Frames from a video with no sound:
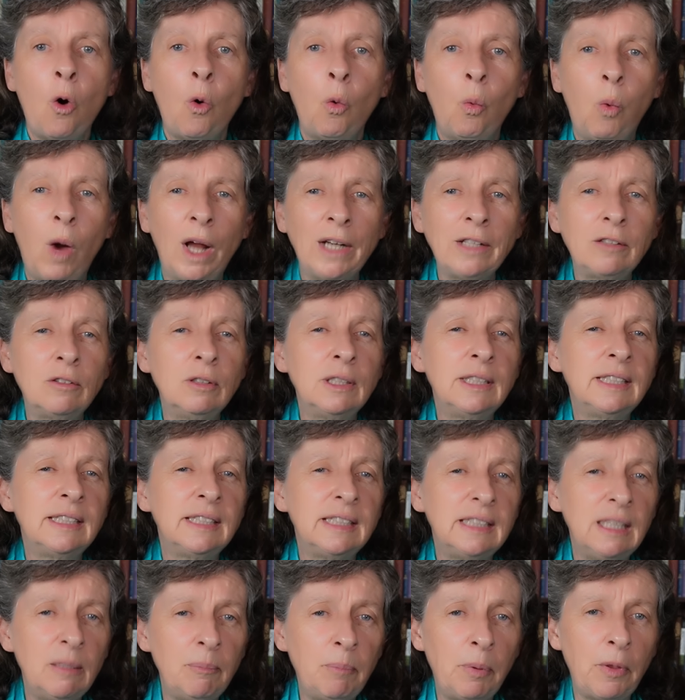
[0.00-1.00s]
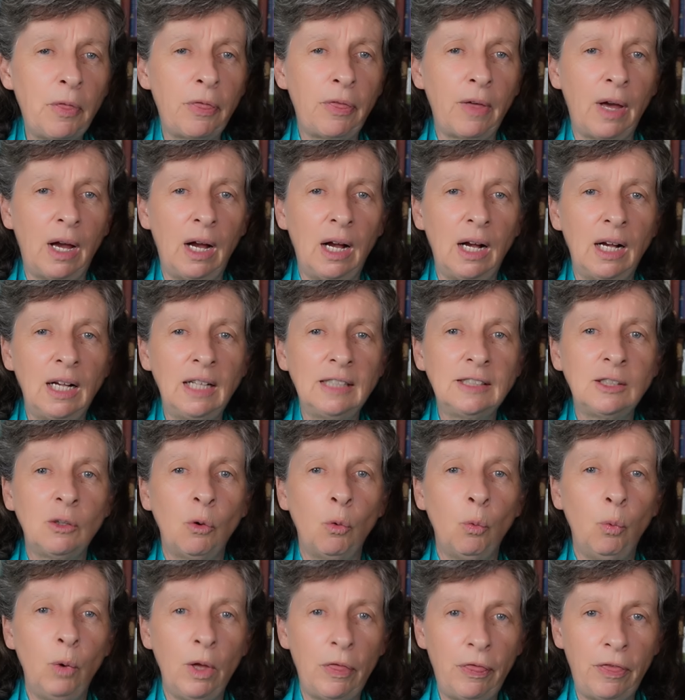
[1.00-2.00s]
One could sympathise
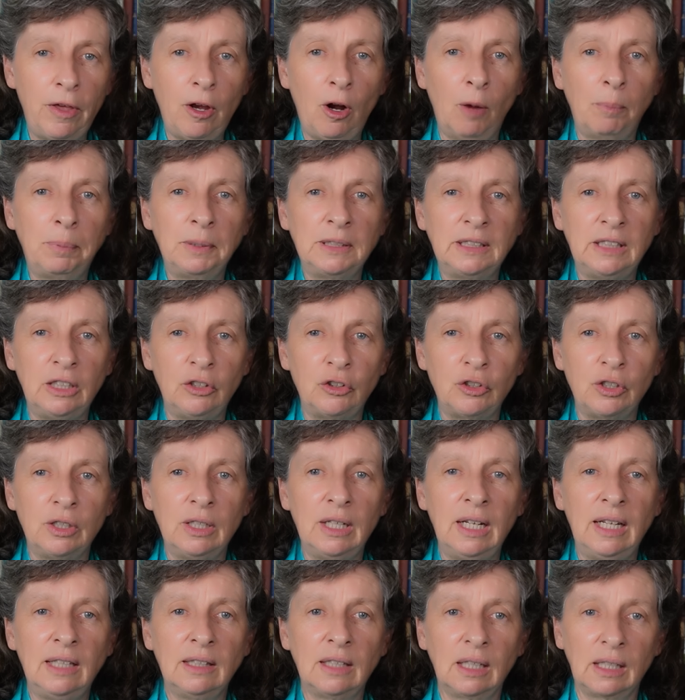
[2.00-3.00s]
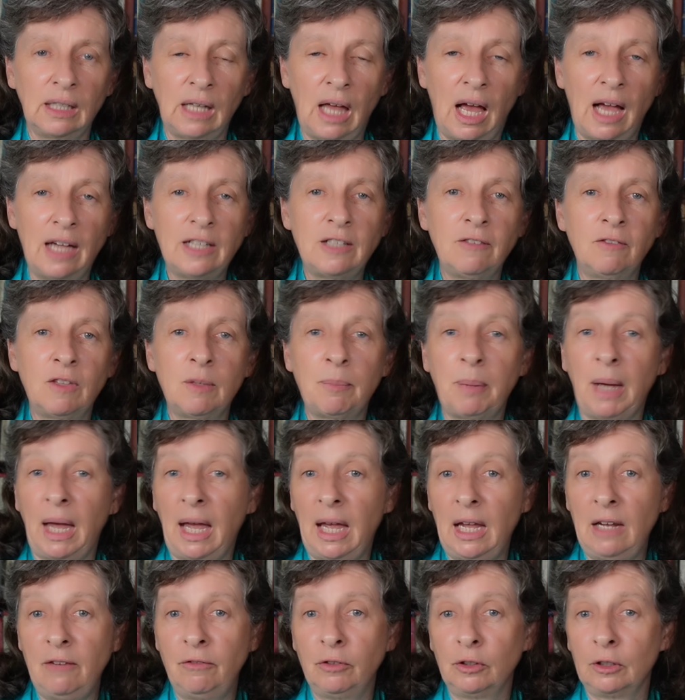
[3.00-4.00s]
with the opposition in the light of the
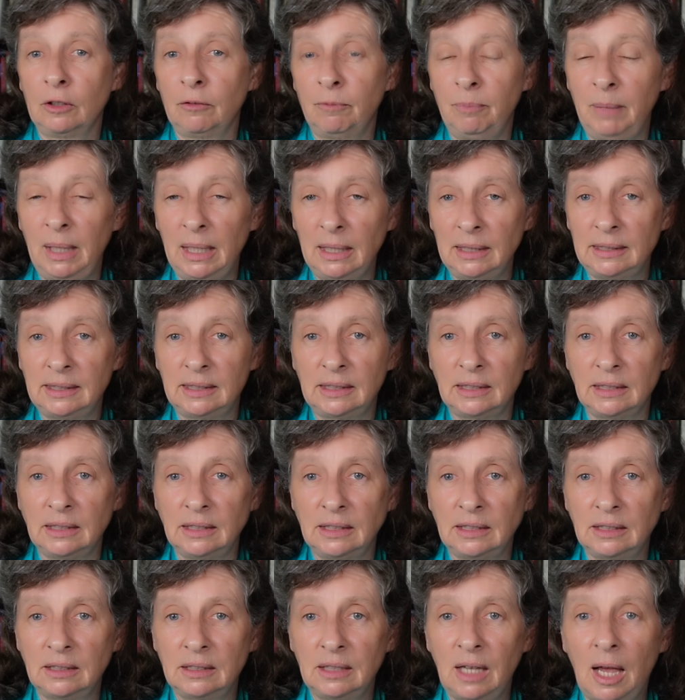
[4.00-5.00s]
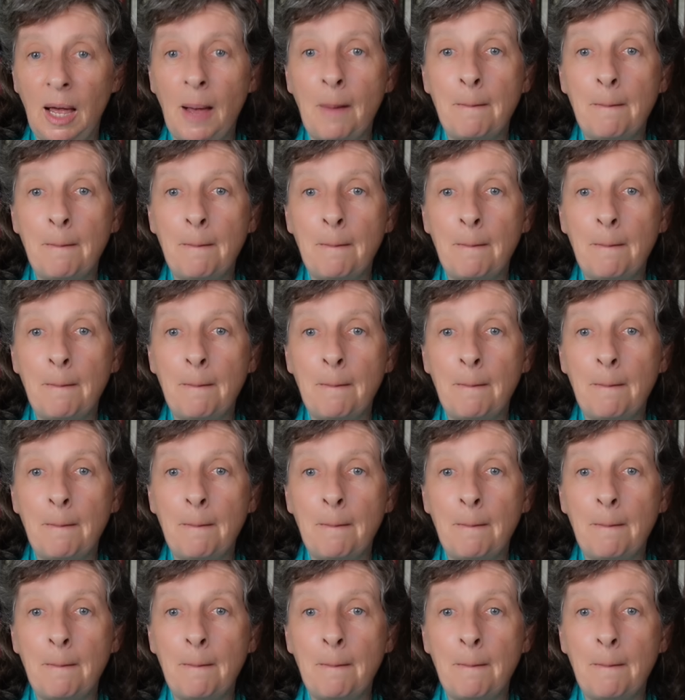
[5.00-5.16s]
behaviour of ministers,